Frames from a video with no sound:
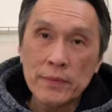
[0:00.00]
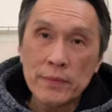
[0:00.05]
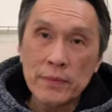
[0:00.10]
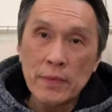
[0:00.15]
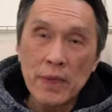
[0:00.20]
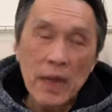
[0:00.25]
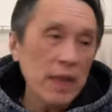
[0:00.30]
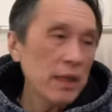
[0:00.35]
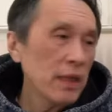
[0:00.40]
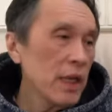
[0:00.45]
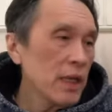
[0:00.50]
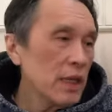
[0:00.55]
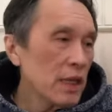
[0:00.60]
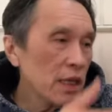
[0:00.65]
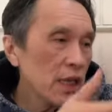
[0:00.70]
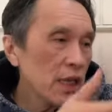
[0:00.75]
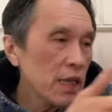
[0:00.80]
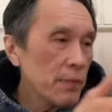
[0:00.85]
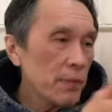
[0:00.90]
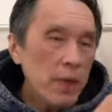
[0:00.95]
And then they're
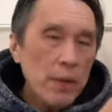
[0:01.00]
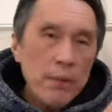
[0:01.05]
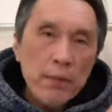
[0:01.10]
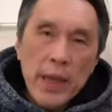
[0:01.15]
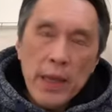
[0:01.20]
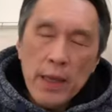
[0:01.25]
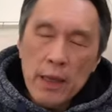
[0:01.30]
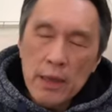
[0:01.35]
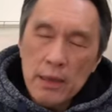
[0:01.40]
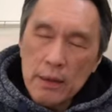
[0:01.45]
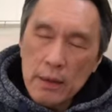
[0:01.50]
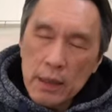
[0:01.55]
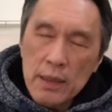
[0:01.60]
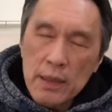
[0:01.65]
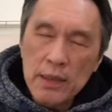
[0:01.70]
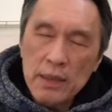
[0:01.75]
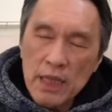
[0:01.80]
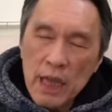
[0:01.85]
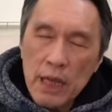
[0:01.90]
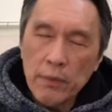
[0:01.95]
keeping making
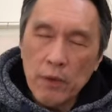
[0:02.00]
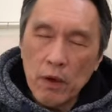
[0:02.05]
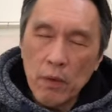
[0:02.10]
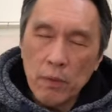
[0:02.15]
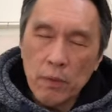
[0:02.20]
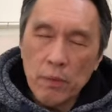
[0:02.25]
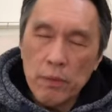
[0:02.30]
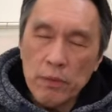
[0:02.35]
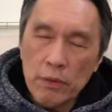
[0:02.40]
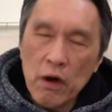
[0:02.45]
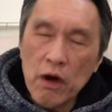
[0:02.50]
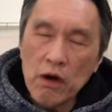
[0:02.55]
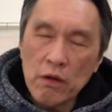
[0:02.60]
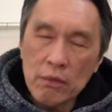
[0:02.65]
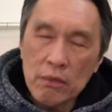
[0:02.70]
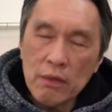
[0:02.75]
this type of broad